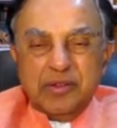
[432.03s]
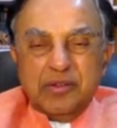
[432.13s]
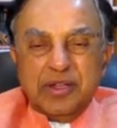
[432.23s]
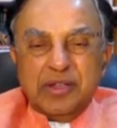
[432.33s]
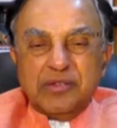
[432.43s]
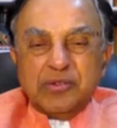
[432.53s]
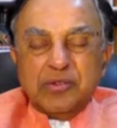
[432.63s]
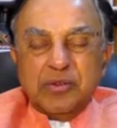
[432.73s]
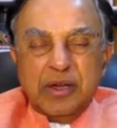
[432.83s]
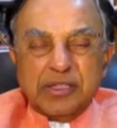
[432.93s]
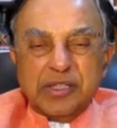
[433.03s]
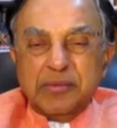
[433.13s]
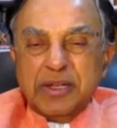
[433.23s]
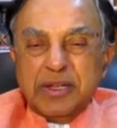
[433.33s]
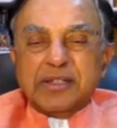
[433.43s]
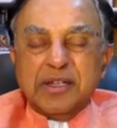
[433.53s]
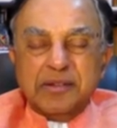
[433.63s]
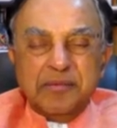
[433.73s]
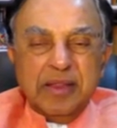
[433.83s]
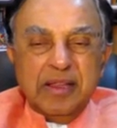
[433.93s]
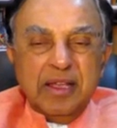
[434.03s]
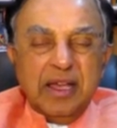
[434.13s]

into assimilated,